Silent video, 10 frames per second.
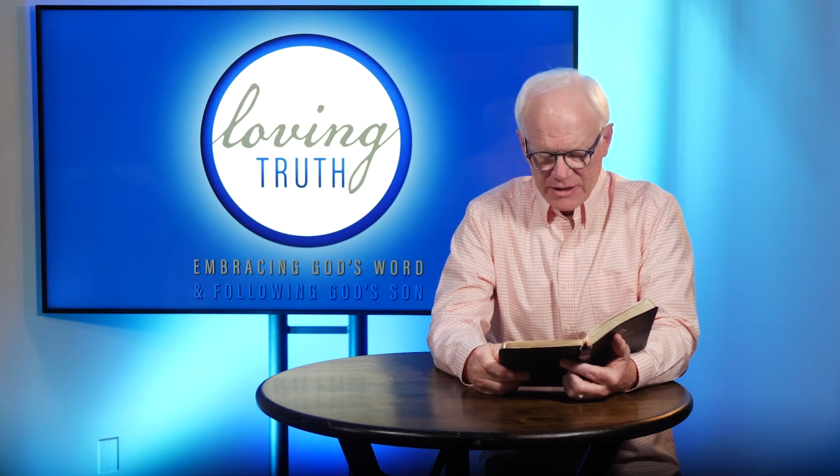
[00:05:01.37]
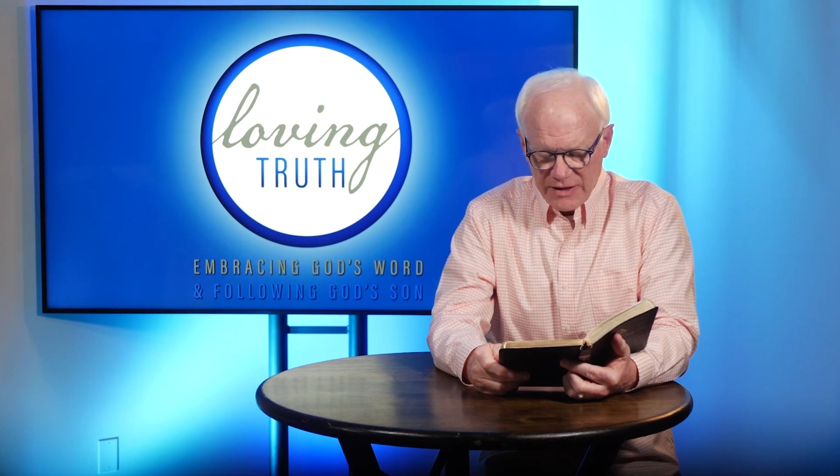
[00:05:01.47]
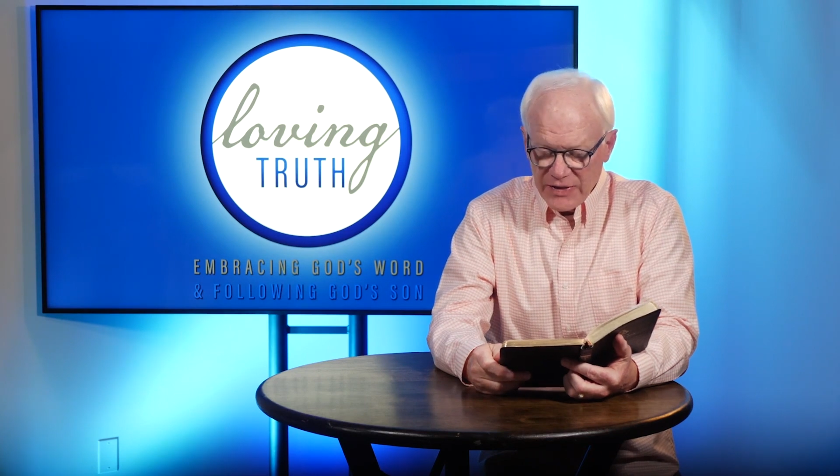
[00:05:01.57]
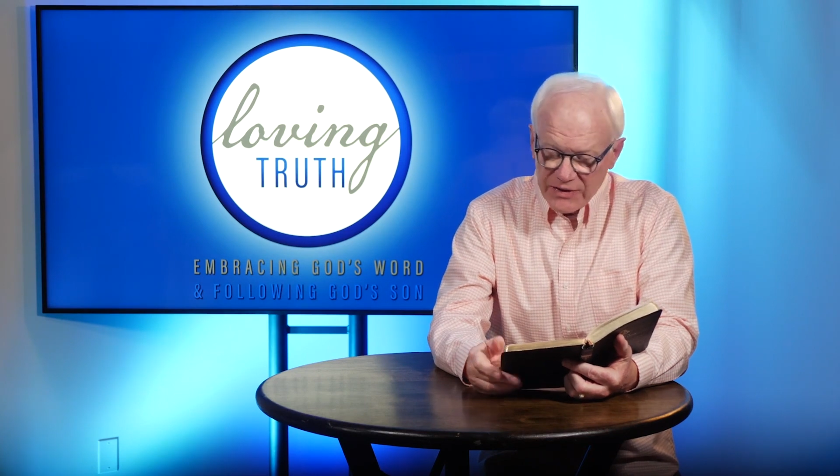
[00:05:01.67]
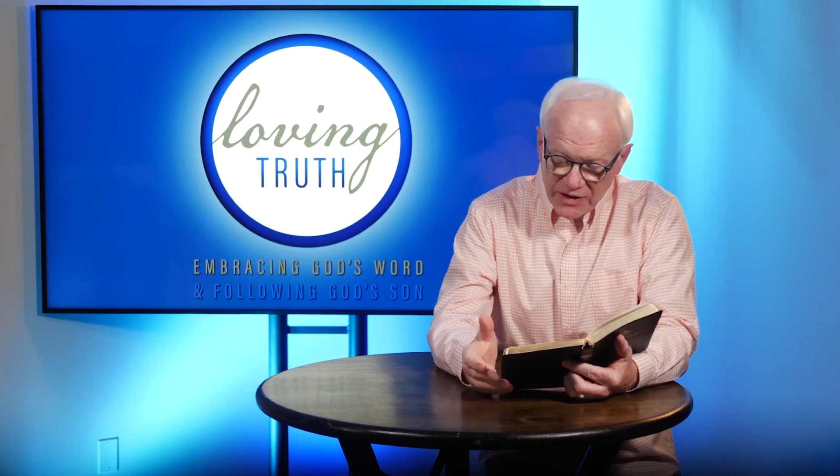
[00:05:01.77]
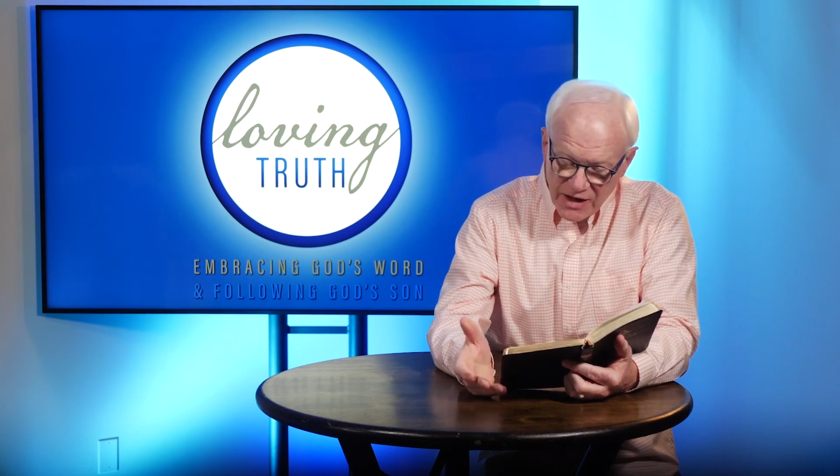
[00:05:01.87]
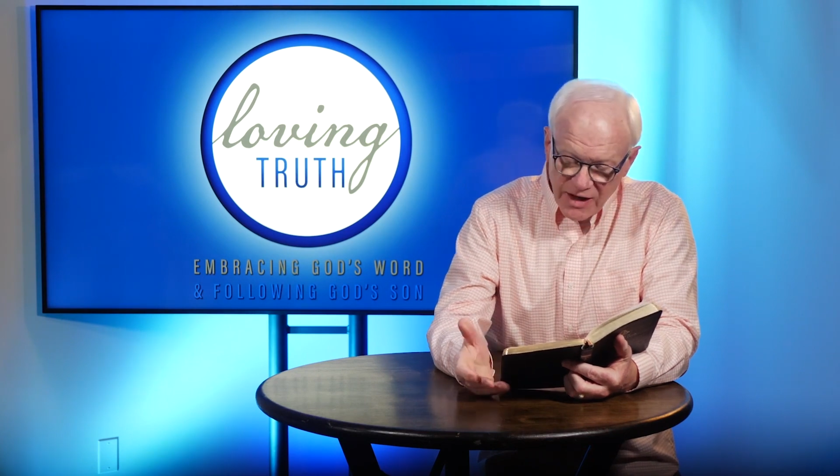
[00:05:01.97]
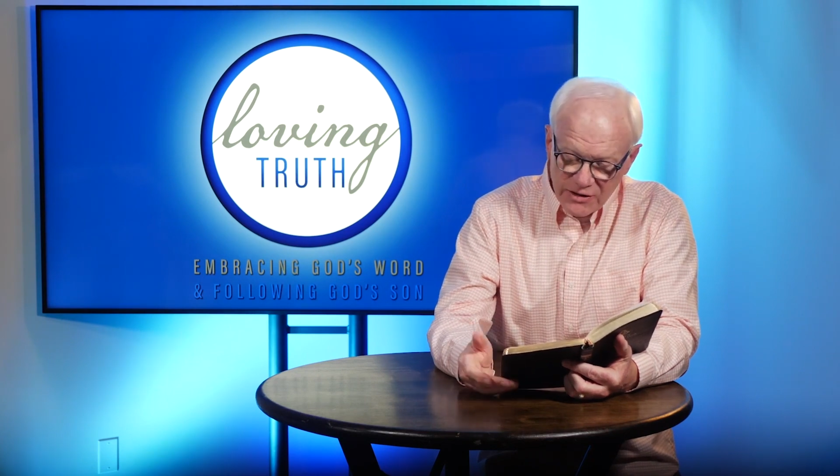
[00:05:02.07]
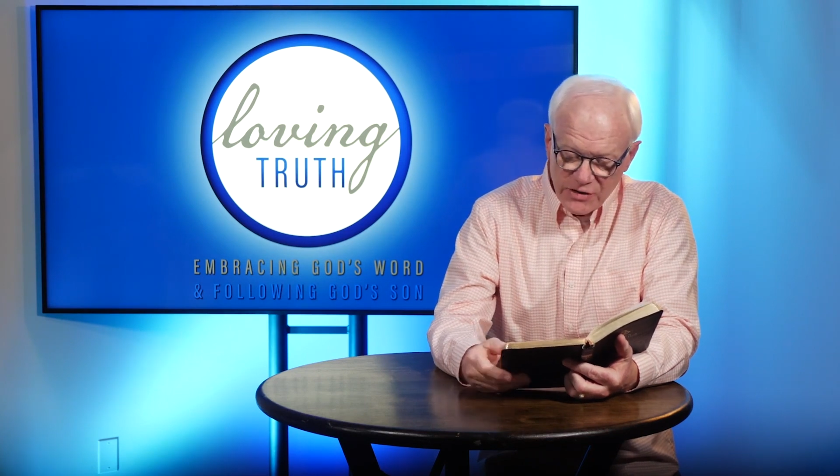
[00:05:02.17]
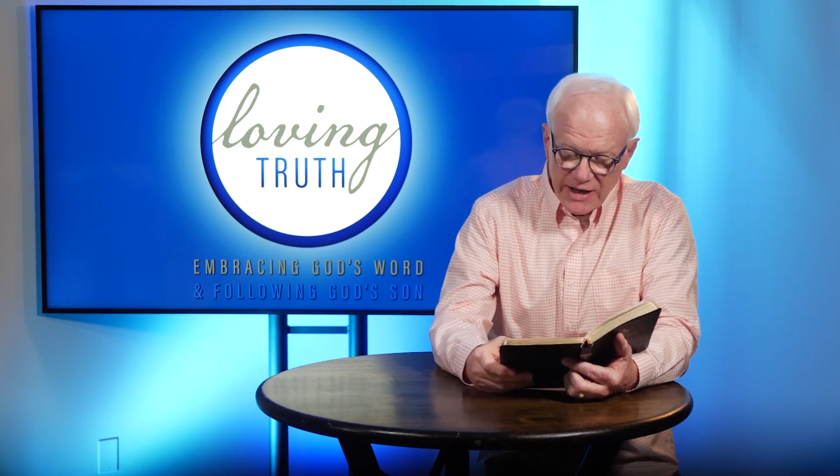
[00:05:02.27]
And then the
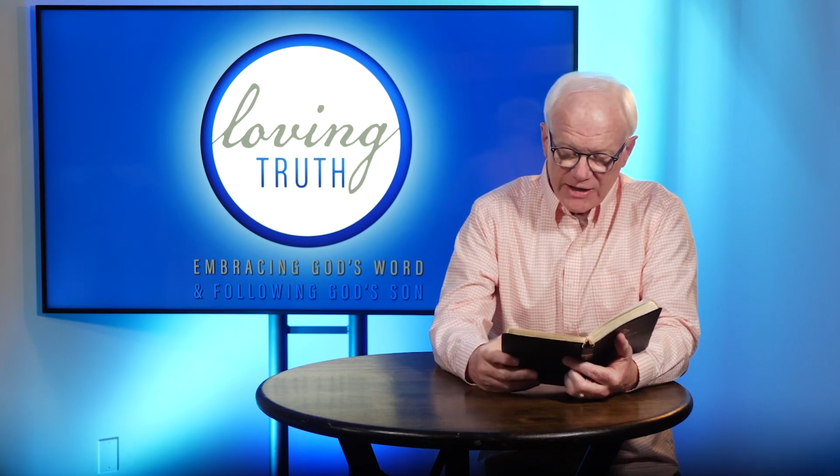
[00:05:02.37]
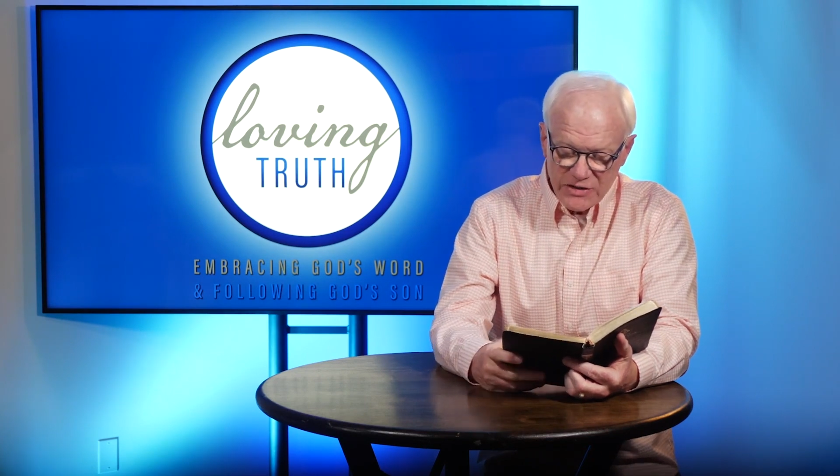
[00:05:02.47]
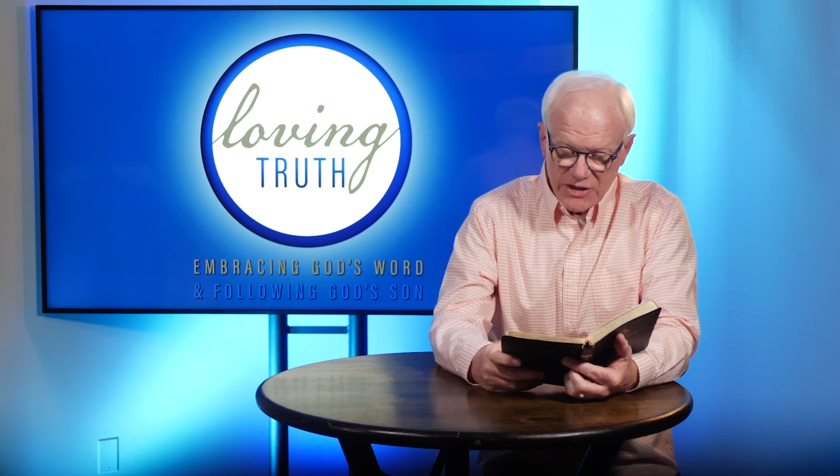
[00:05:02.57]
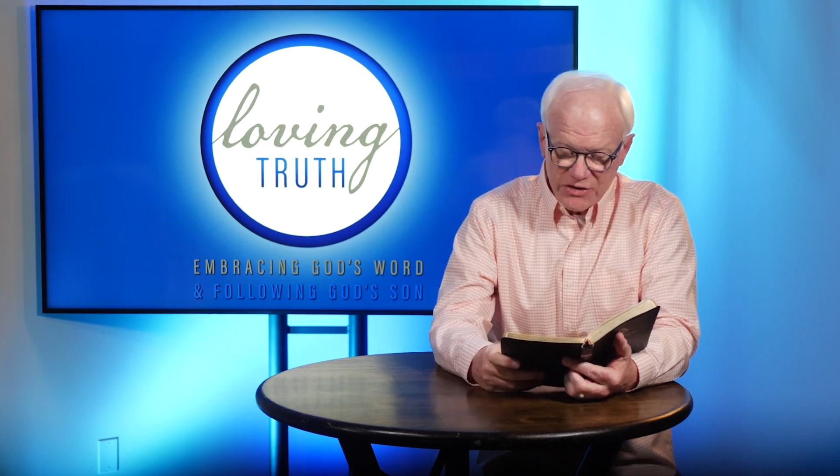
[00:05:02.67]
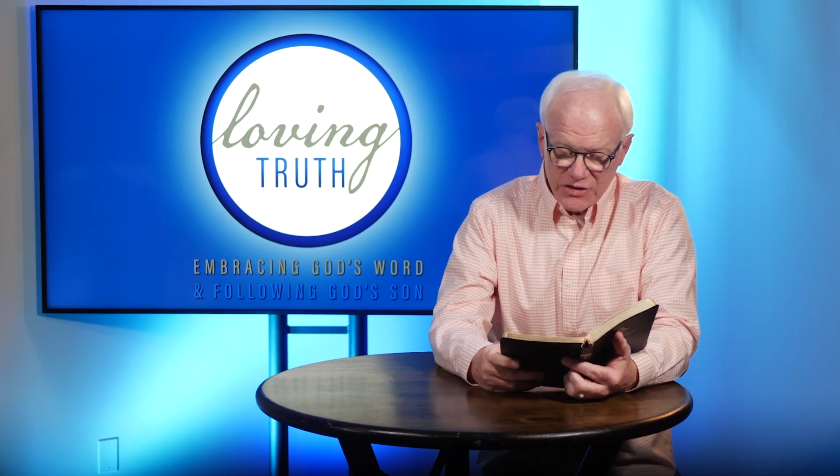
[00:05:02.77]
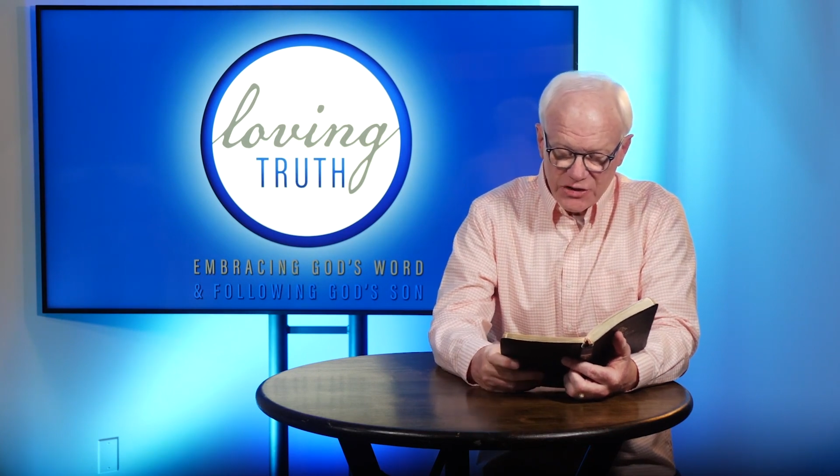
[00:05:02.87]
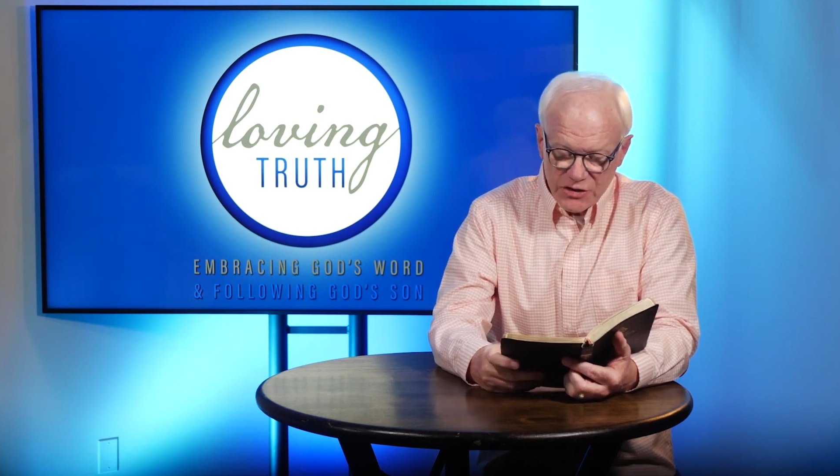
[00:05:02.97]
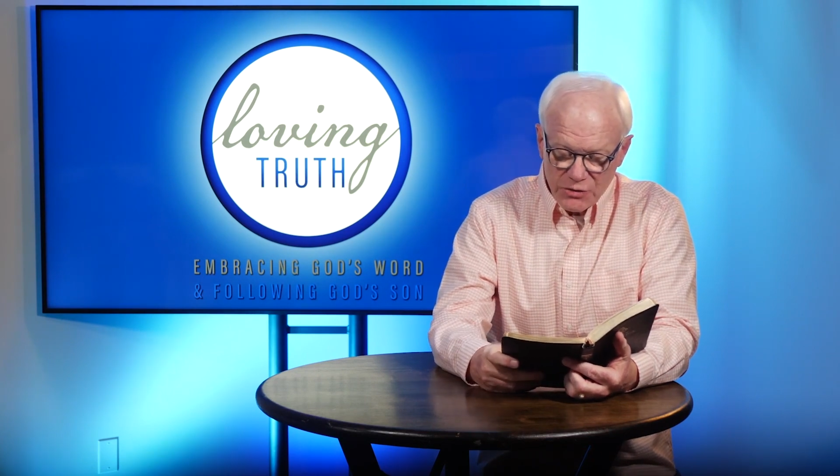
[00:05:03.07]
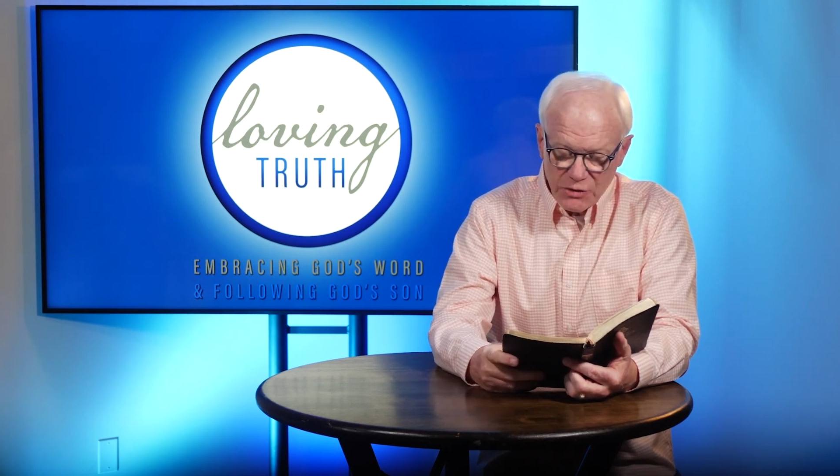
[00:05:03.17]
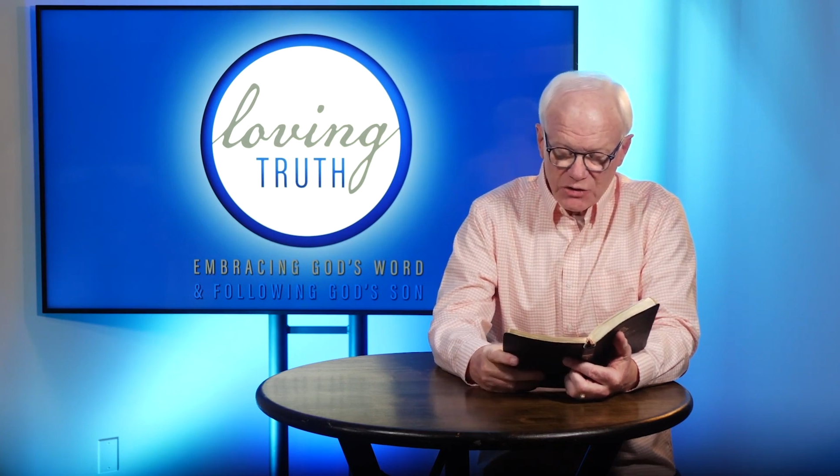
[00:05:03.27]
contrast is the
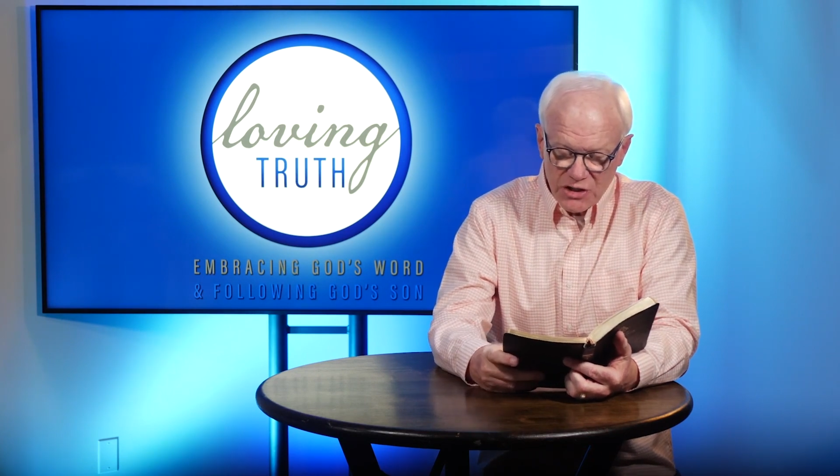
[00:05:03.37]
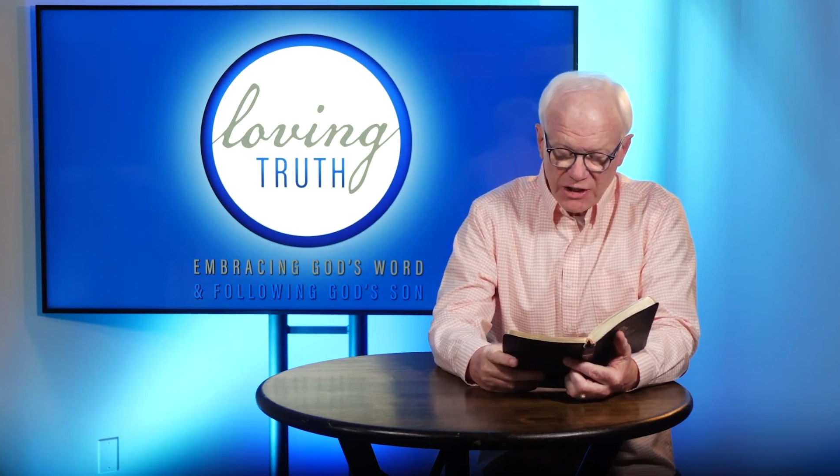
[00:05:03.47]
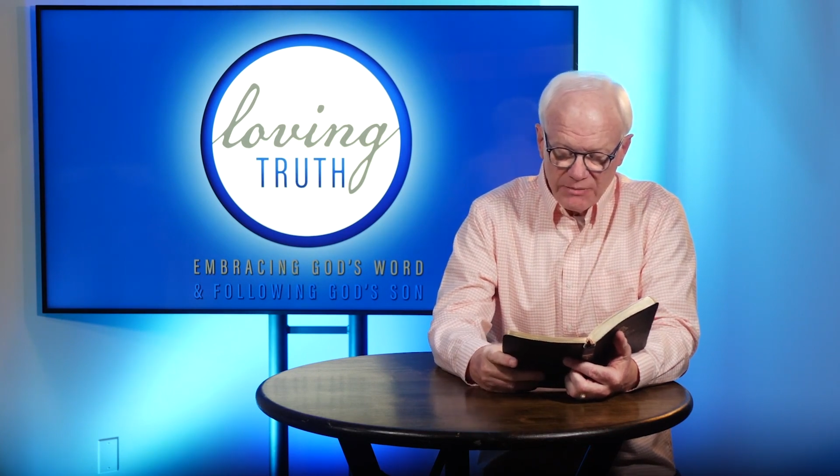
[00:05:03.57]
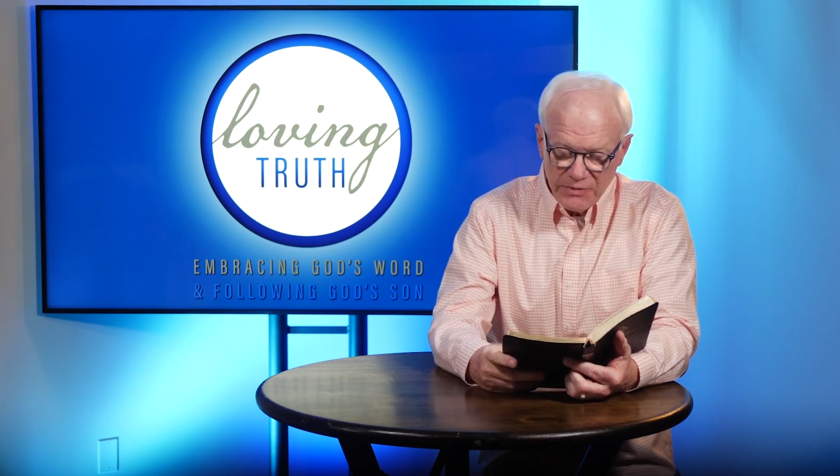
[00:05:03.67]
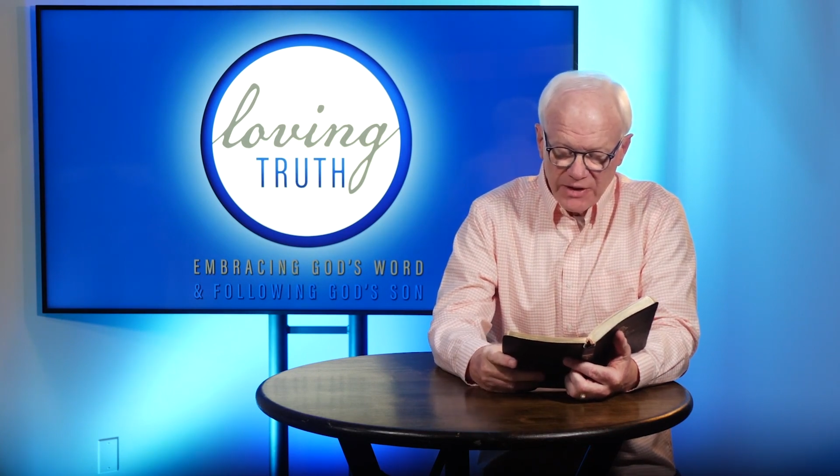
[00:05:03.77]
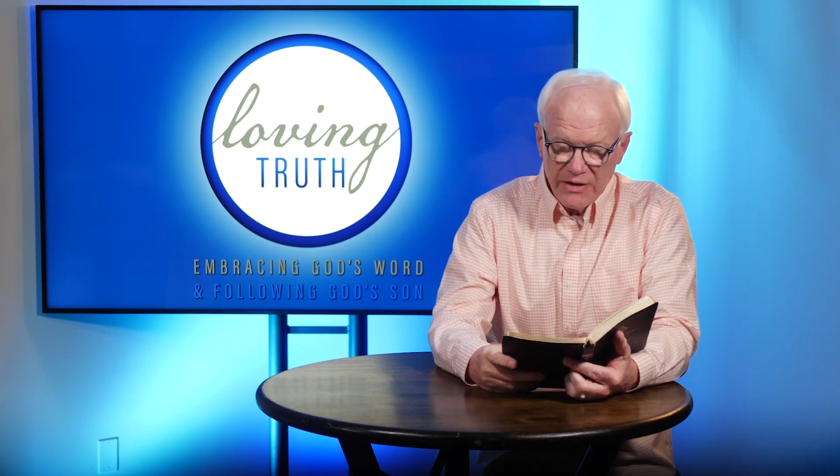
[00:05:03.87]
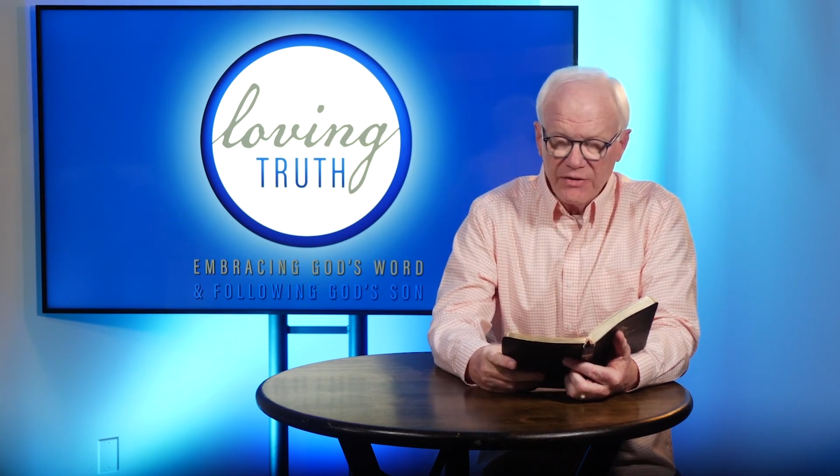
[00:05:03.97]
Jerusalem